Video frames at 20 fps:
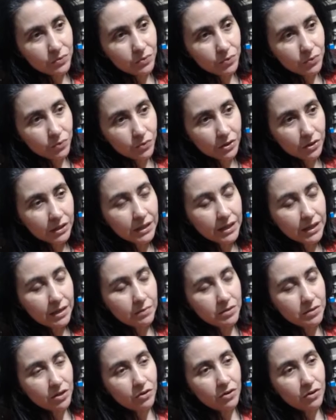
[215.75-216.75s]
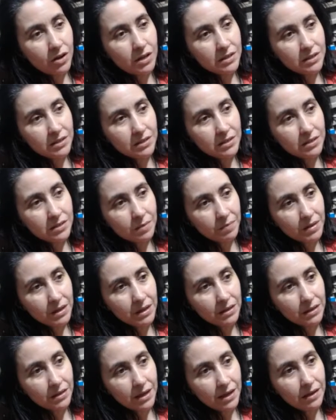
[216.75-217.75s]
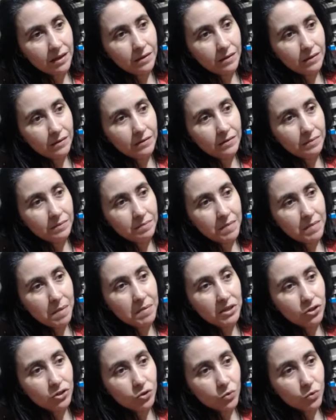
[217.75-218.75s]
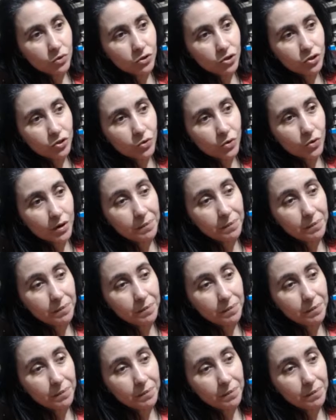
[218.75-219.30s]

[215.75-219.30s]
really comes across as something like a maybe a short story,